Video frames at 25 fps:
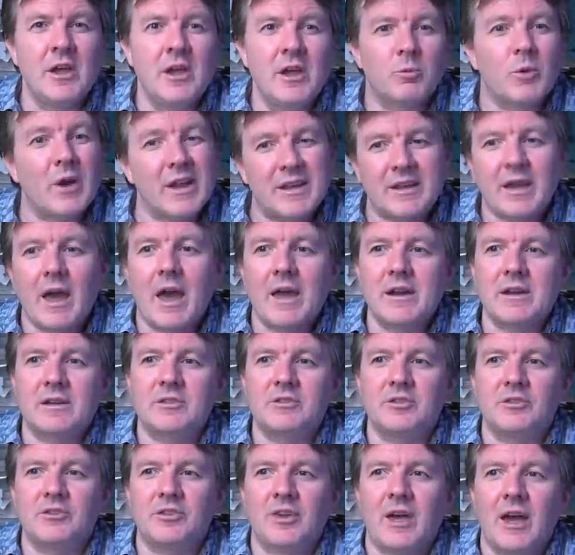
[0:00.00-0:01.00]
where
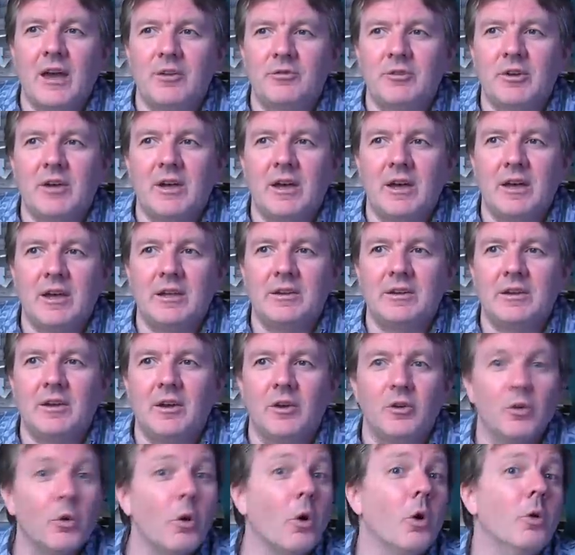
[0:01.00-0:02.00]
characters have a, an
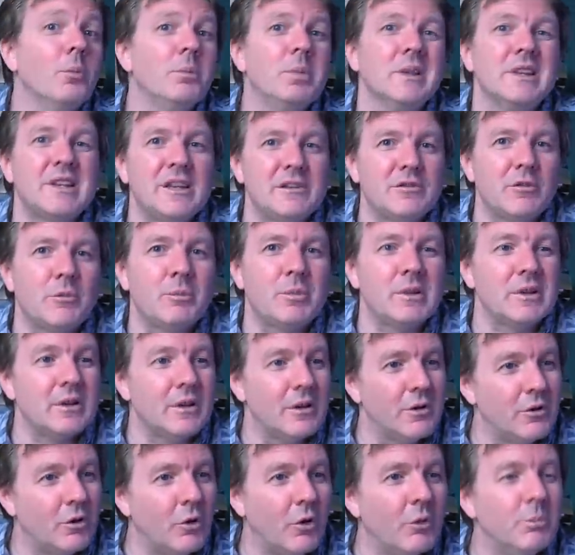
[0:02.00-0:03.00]
unbelievable,
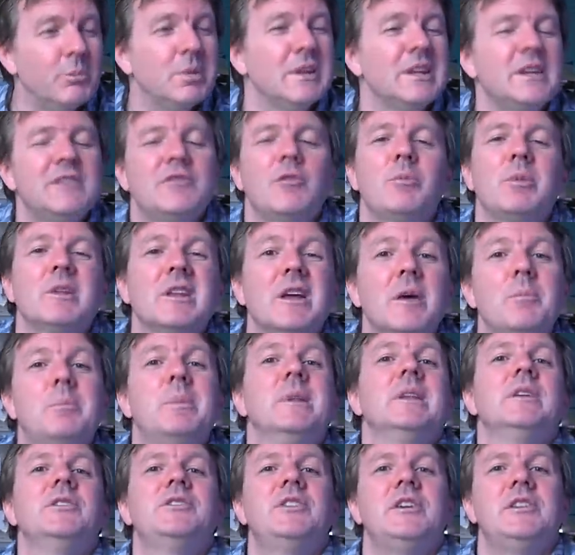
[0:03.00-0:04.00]
unbelievable
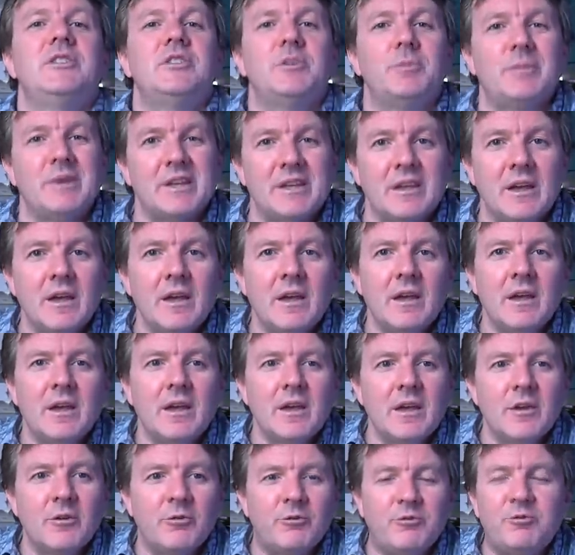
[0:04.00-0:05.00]
ability to be
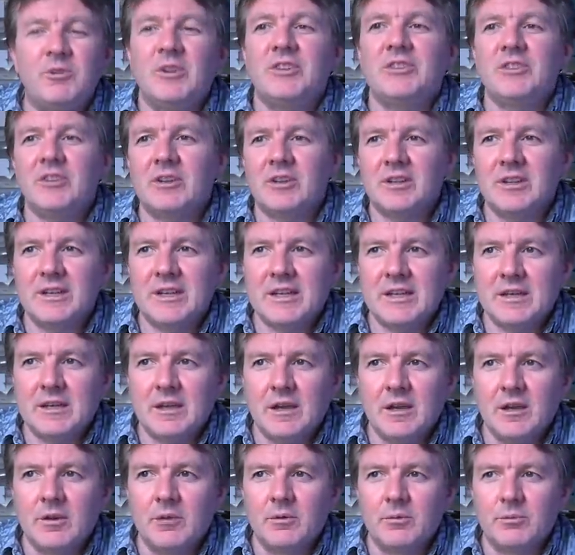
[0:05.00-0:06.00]
physically
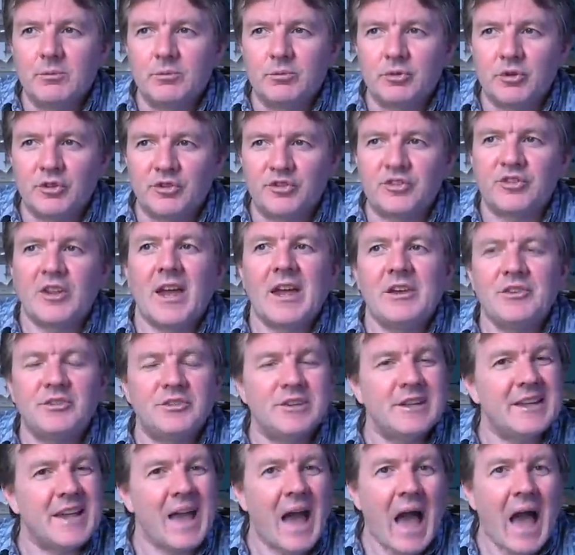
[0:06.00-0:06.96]
precisely